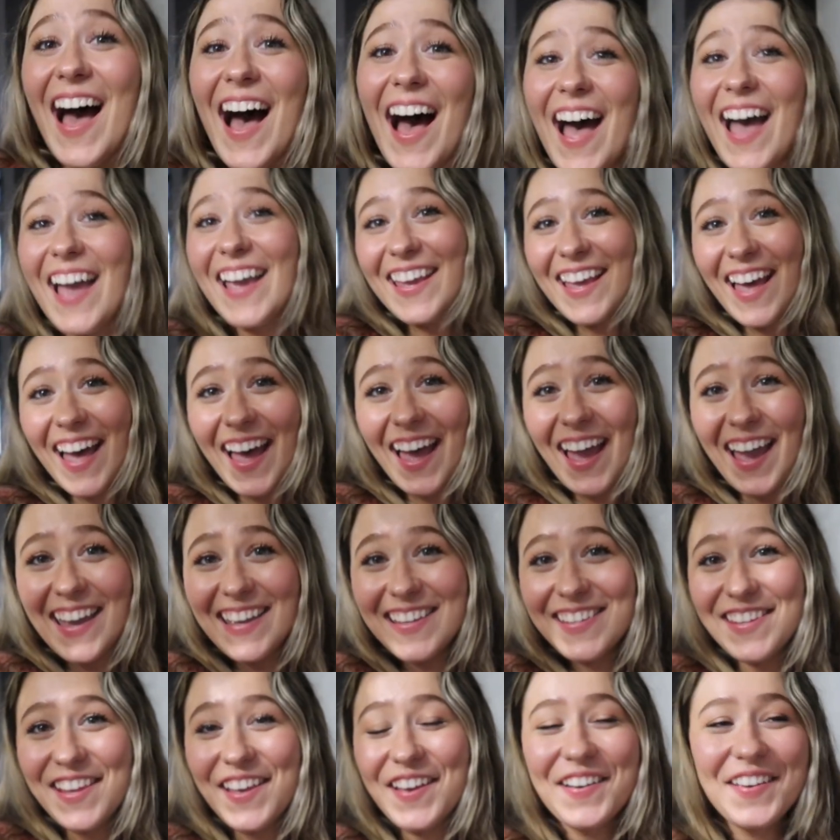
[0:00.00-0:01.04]
Hi
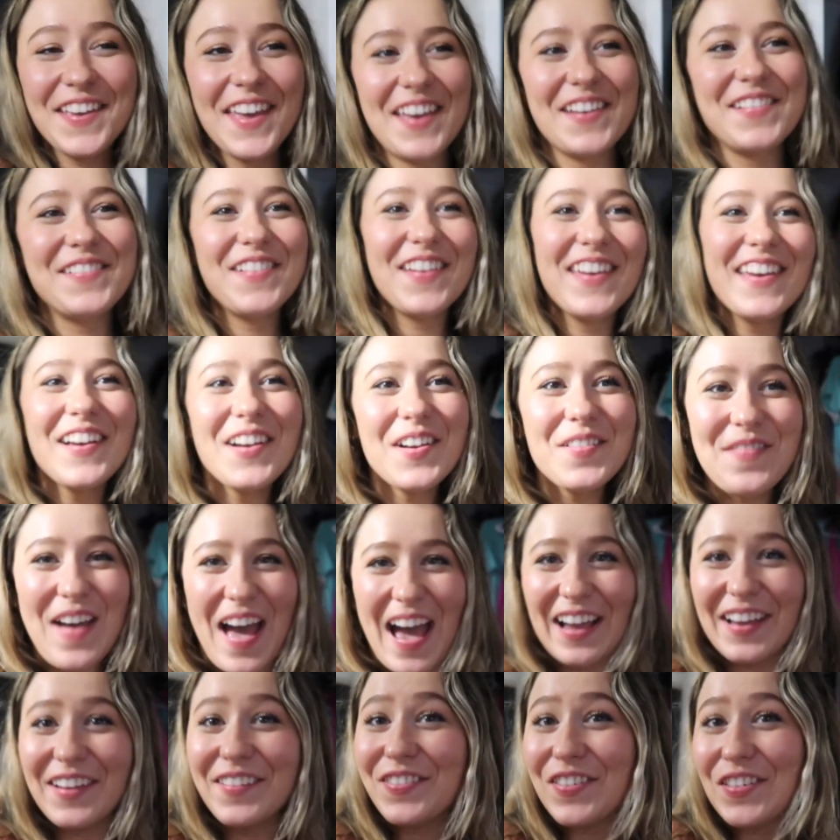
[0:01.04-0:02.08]
guys. Okay, we are
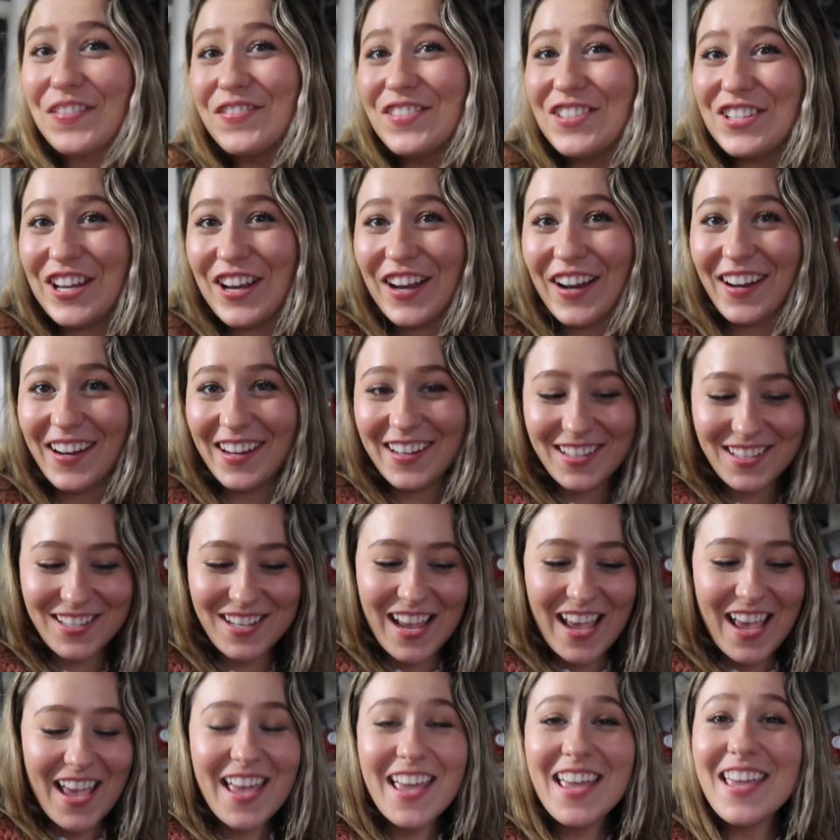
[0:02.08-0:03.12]
back from church.
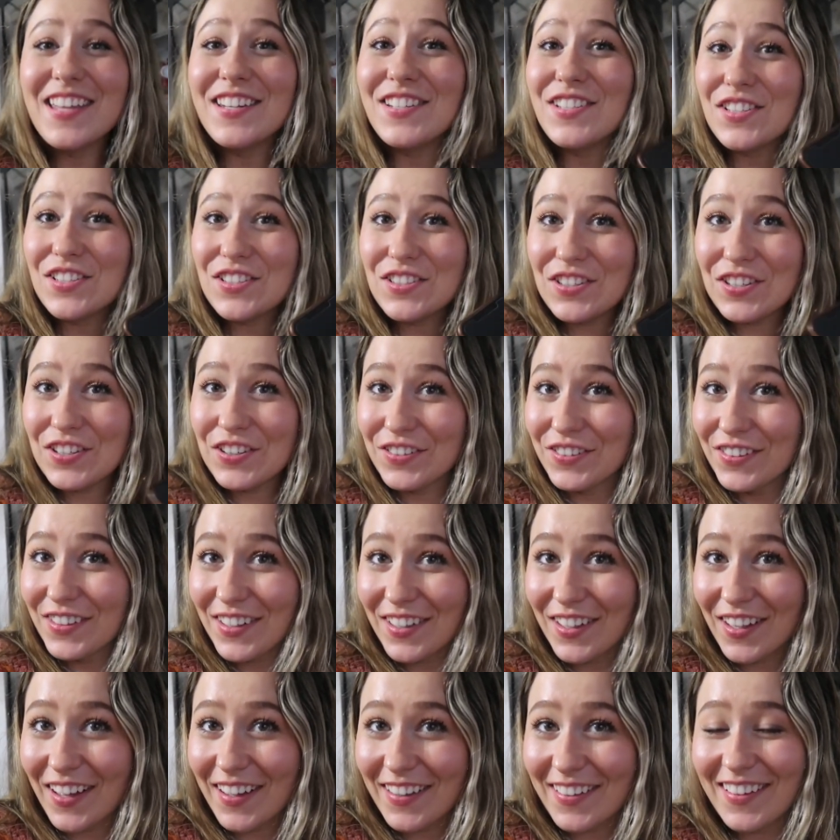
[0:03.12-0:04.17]
It's 2
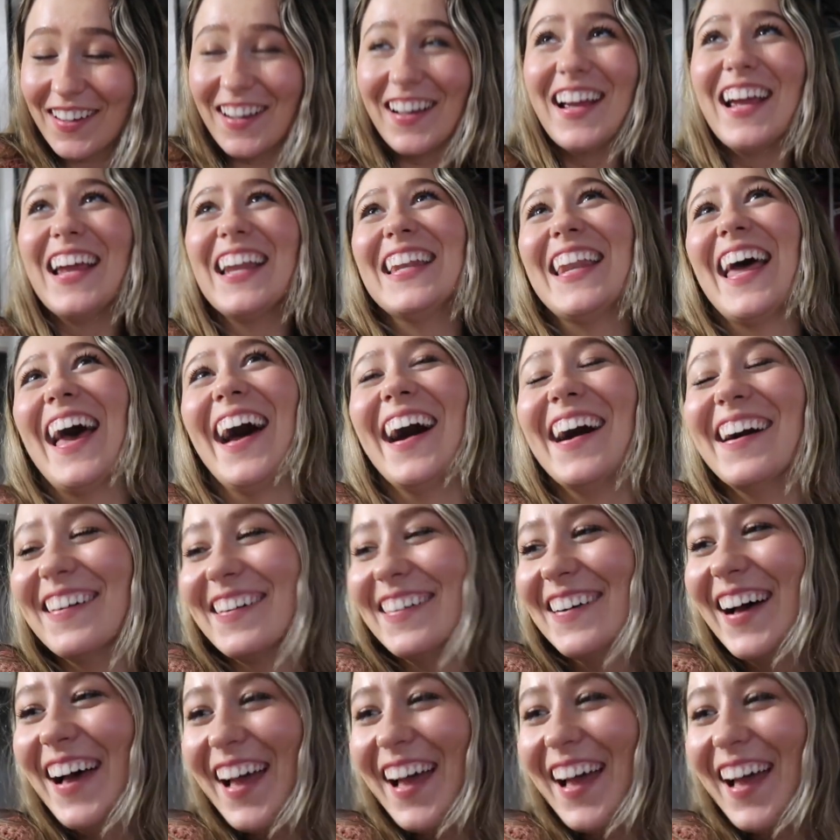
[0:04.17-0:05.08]
o'clock right now.